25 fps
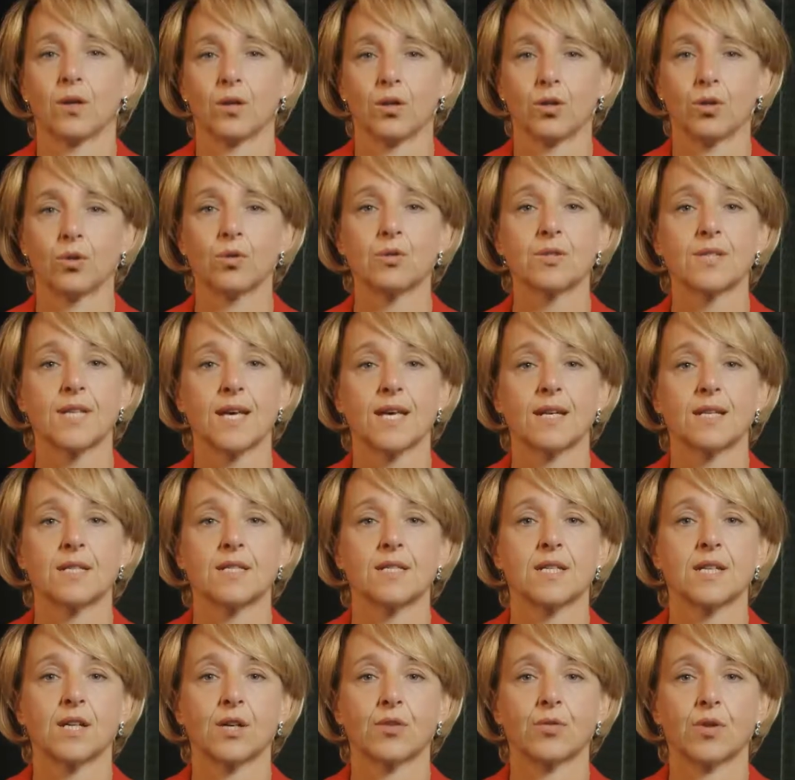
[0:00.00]
Your
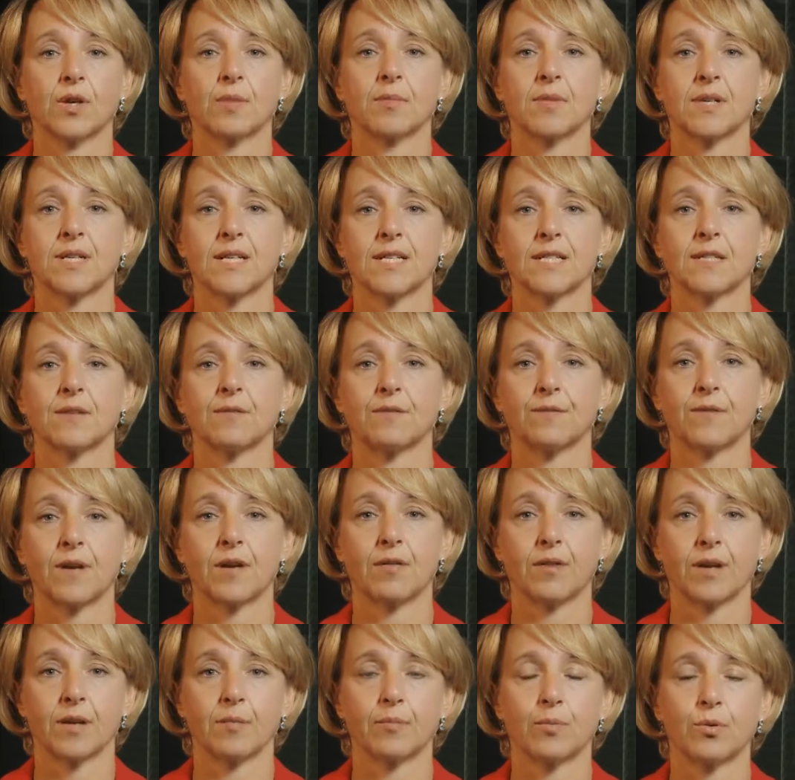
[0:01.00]
tenancy agreement is a
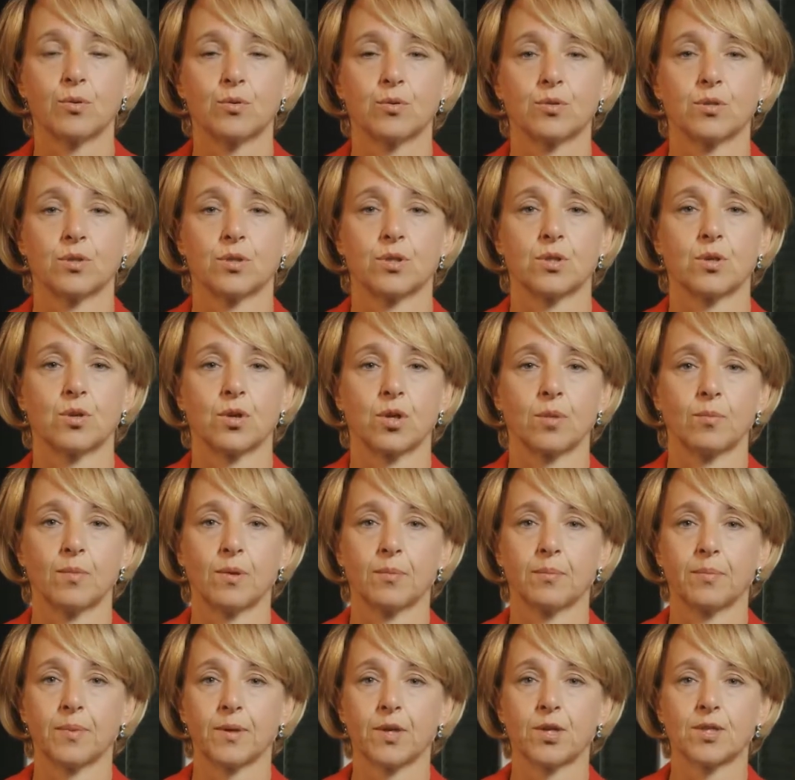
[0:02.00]
very important
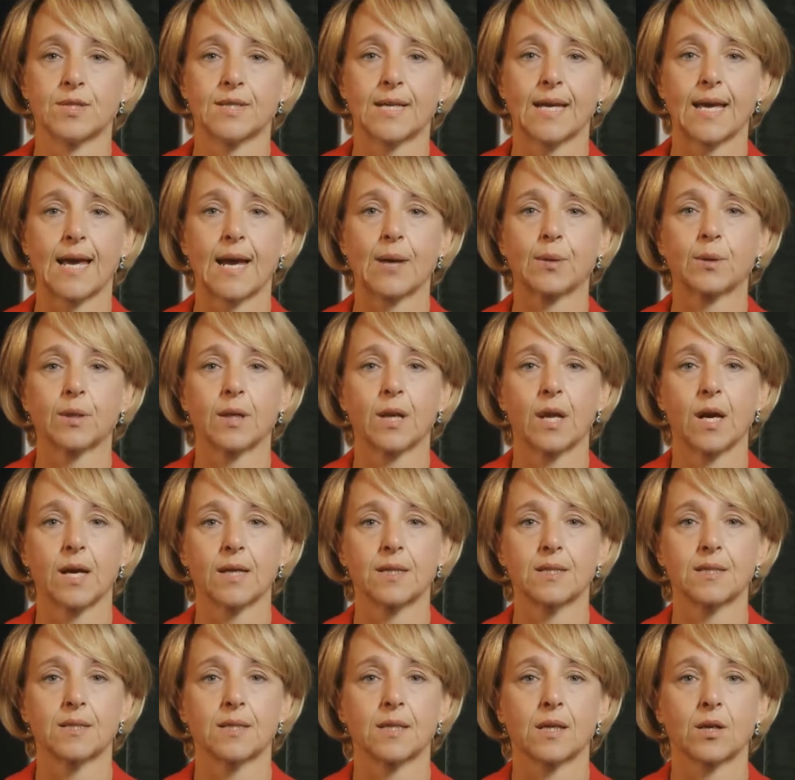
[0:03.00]
document because it
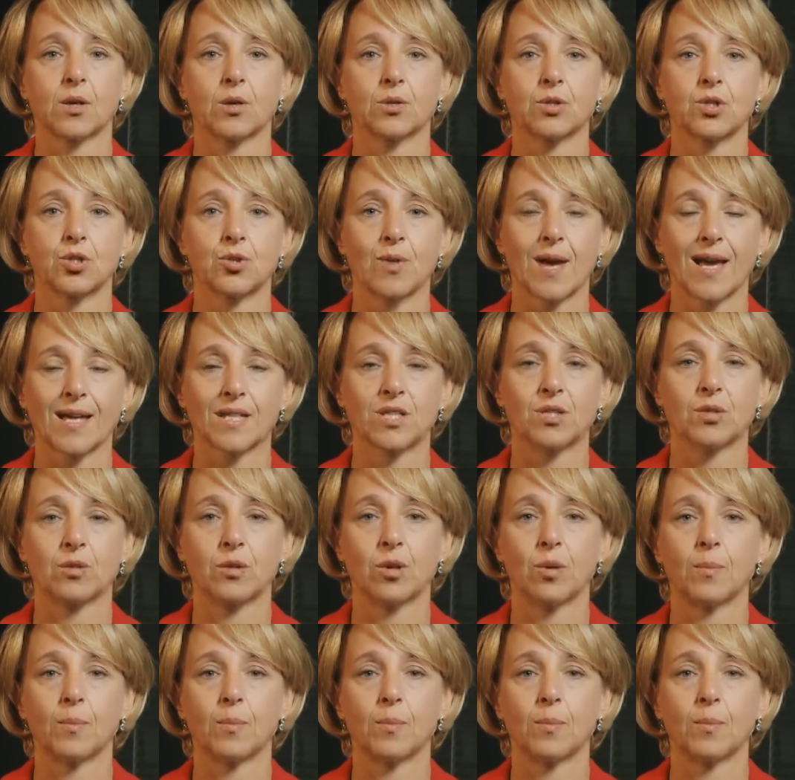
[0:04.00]
outlines the contractual